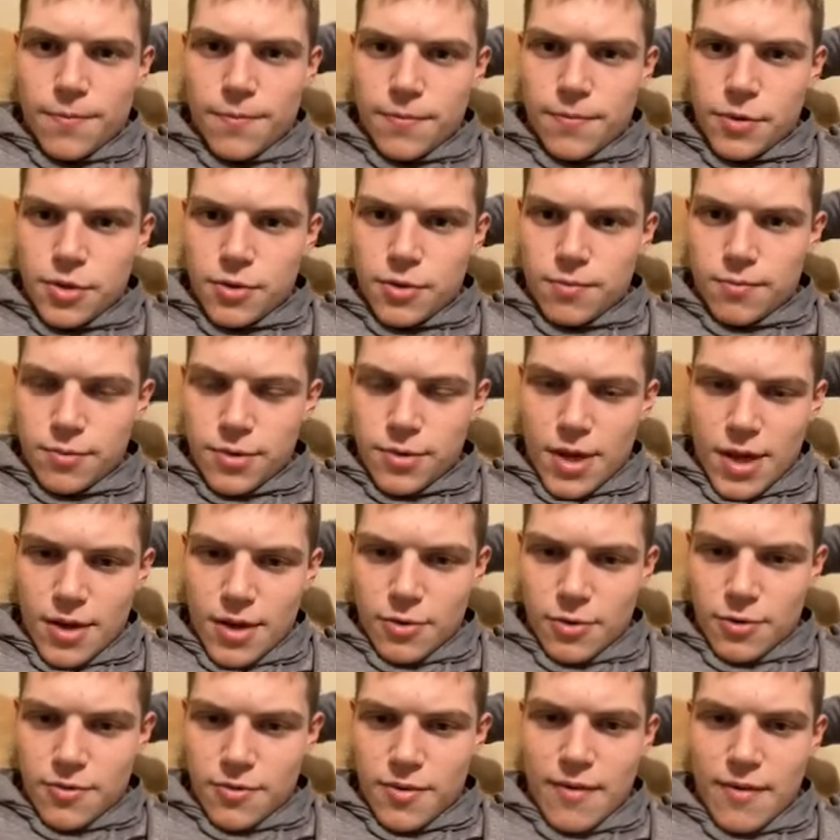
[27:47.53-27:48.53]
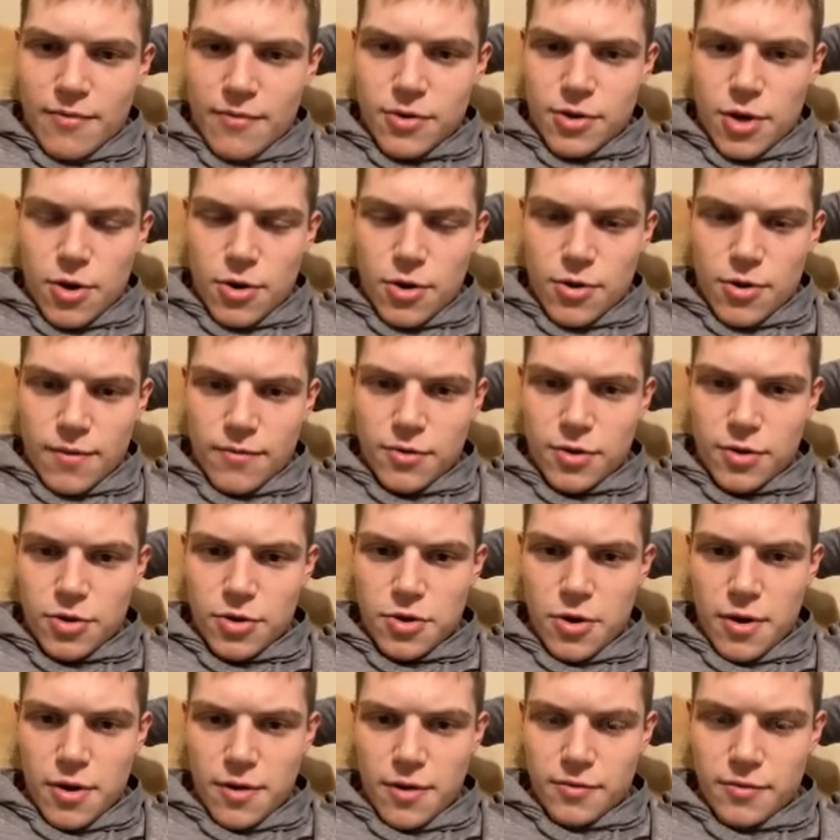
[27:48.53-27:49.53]
They don't even have to know what you have to do. You
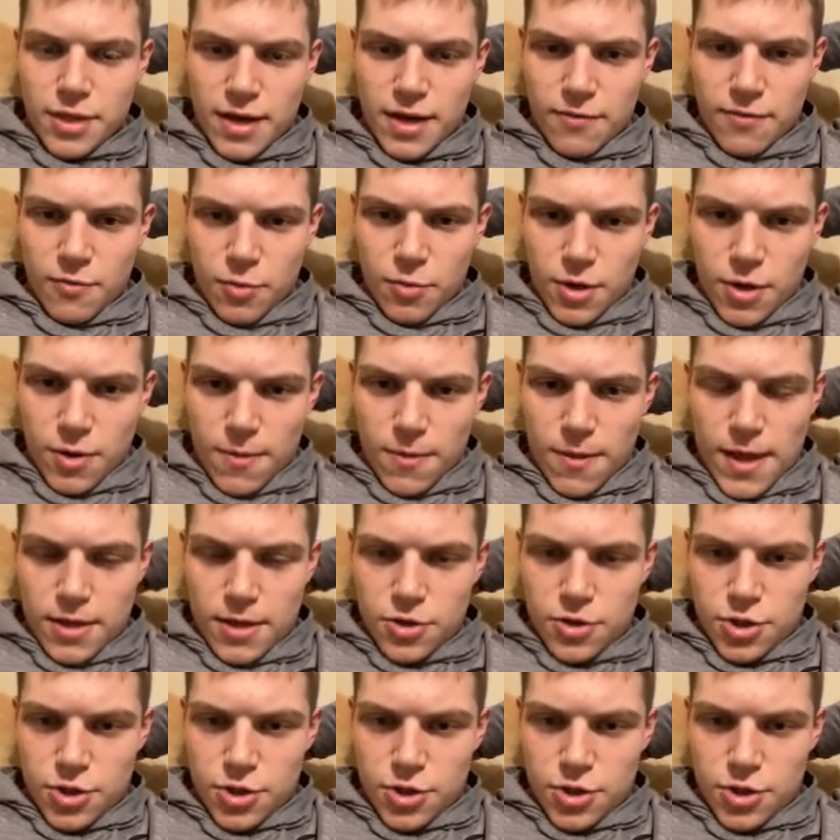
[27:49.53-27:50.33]
don't have to let everyone know that.